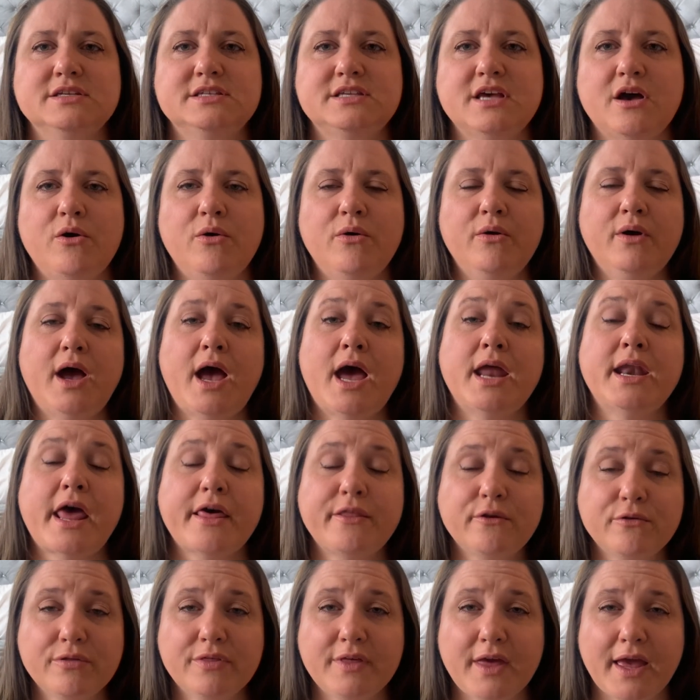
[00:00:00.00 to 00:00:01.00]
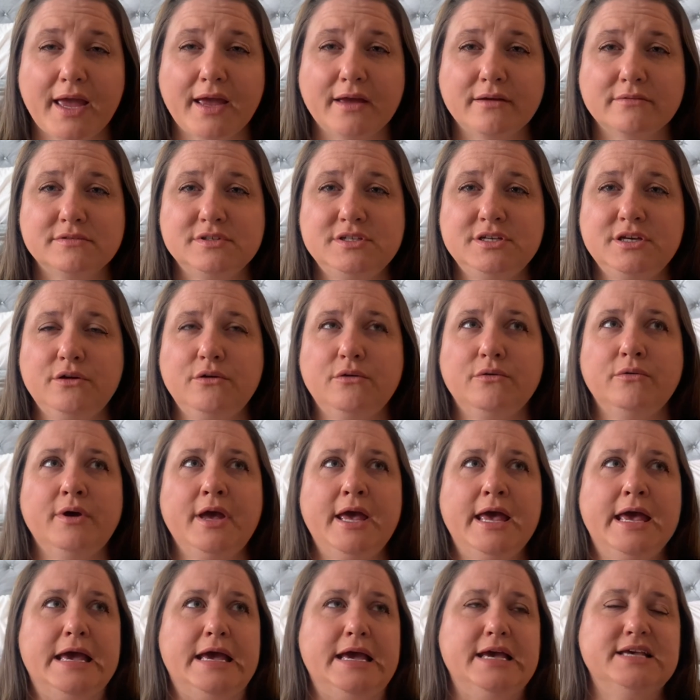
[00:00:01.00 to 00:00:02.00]
So another thing too
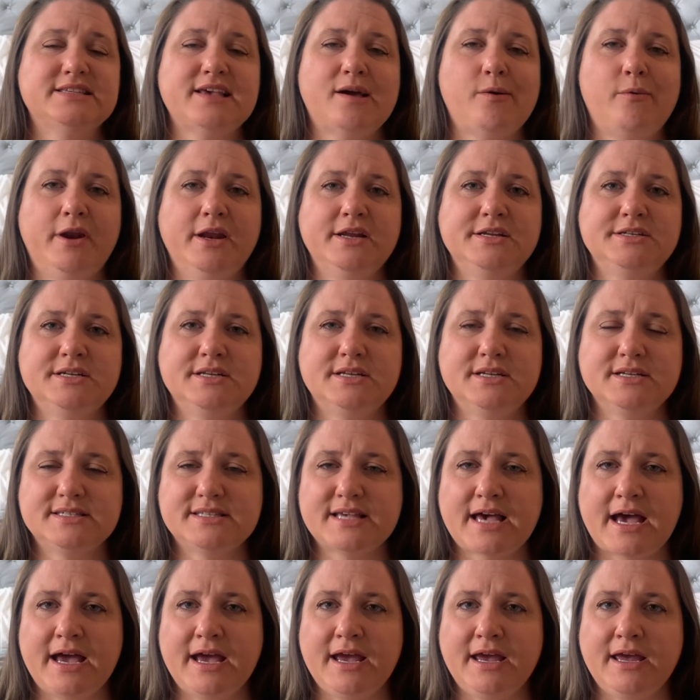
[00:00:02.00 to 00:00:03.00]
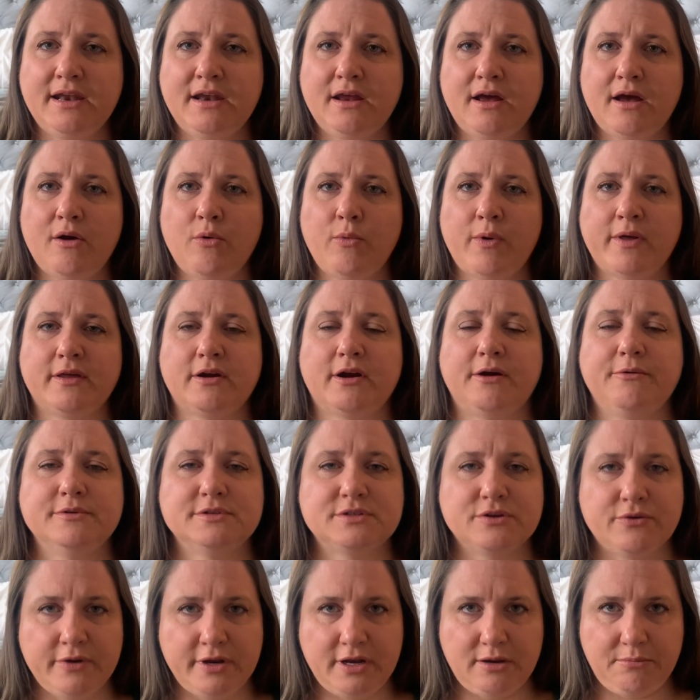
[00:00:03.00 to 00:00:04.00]
is I wanted to decide whether I was
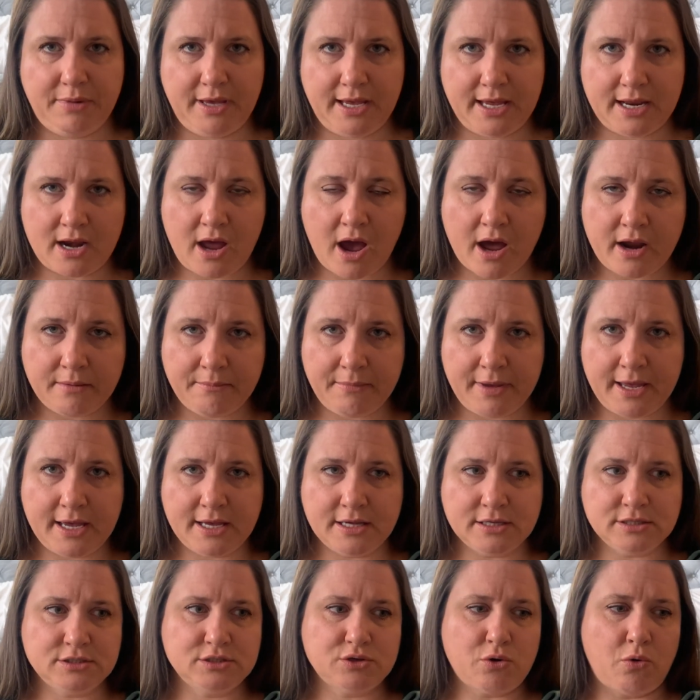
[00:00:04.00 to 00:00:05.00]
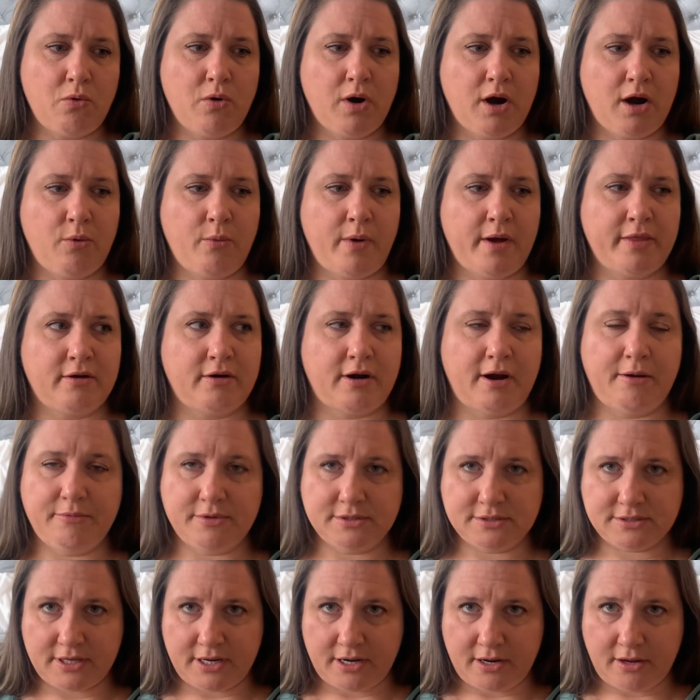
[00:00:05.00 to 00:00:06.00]
going to be anonymous or whether I
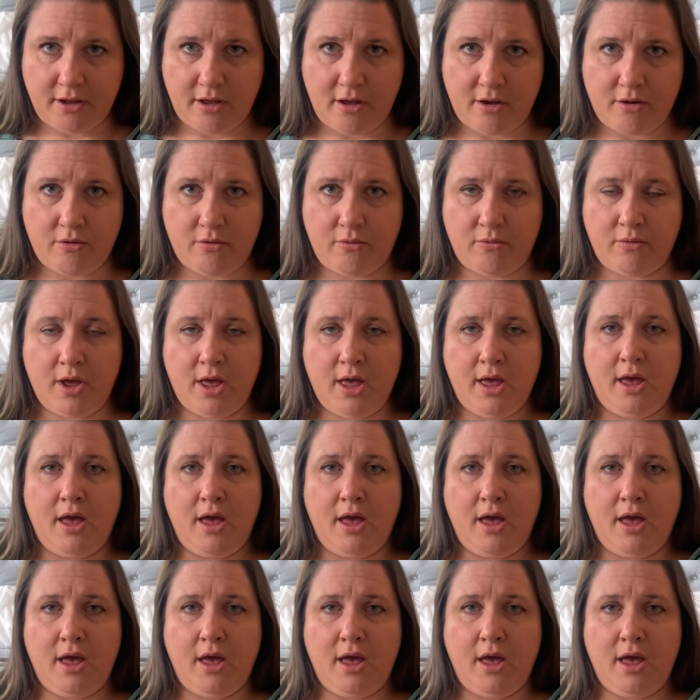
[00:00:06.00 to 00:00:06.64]
was going to go